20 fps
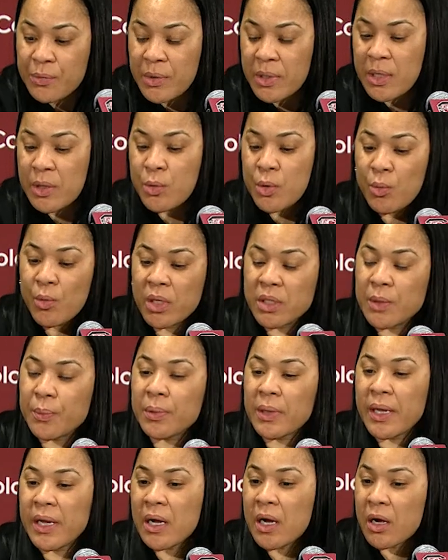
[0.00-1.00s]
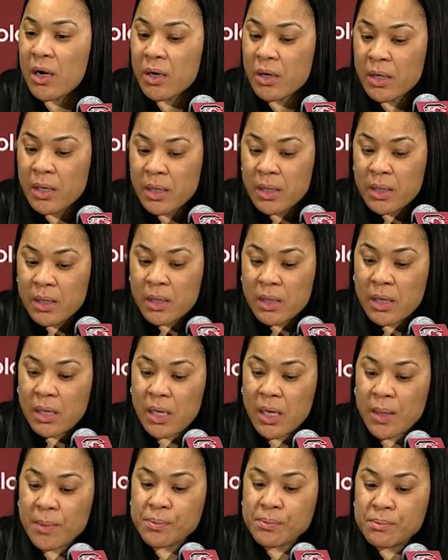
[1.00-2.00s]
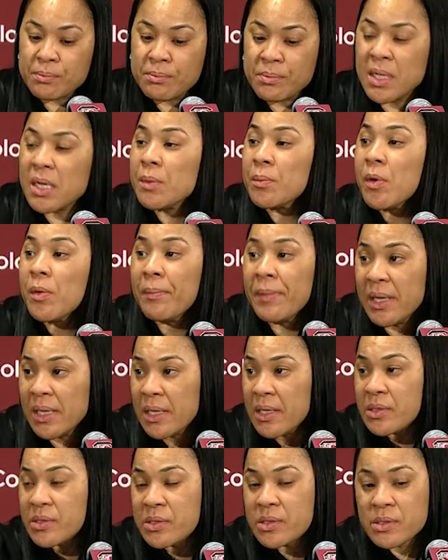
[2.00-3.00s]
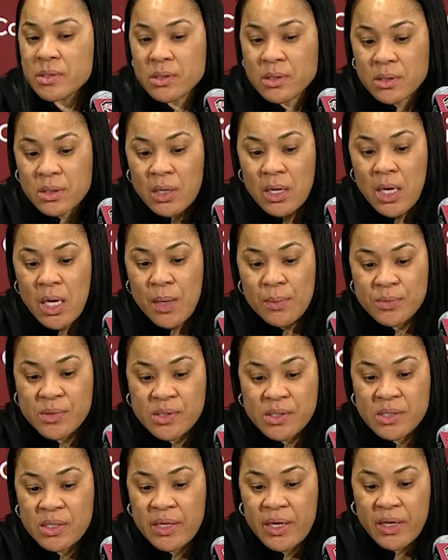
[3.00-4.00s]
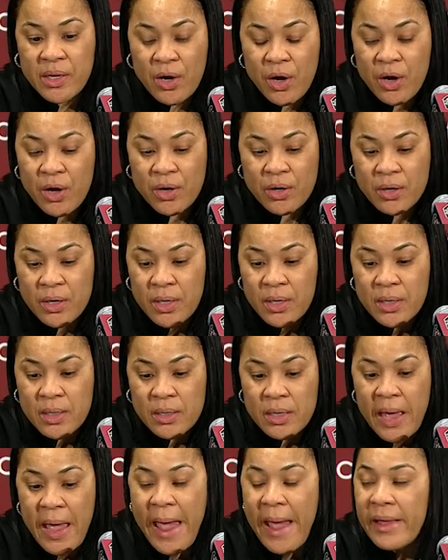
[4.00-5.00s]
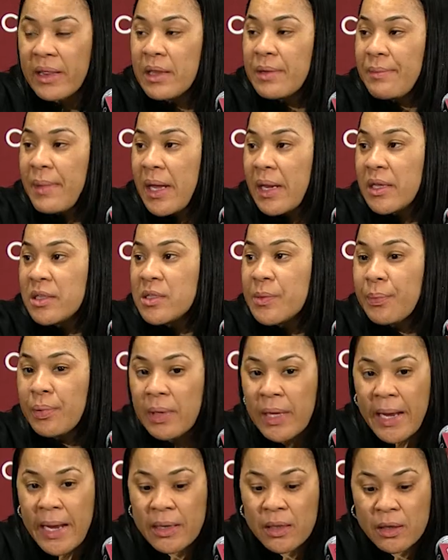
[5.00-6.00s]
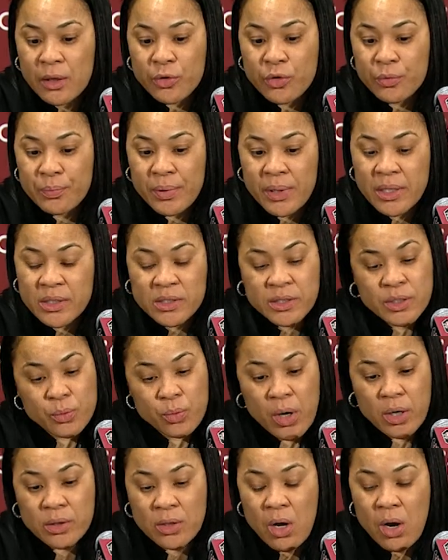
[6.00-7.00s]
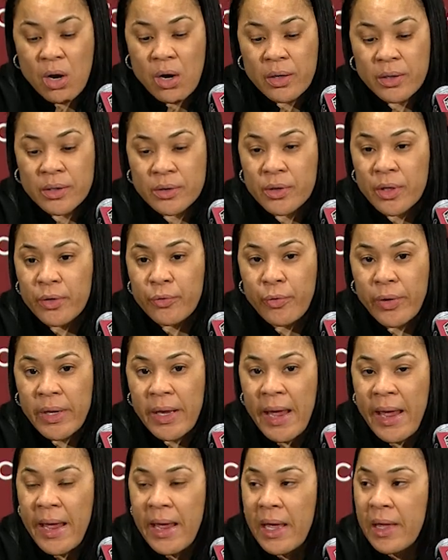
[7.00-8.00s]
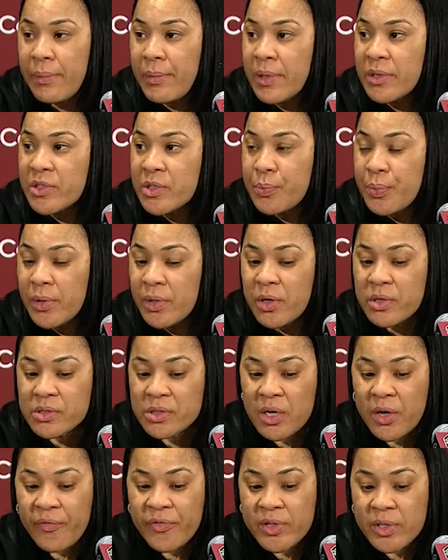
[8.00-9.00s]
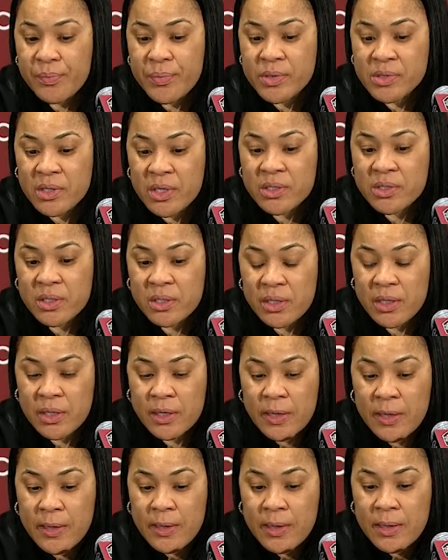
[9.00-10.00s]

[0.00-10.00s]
we wanted to play her minimal minutes just to get her acclimated to playing a little bit. She worked hard in rehab, and she put herself in a position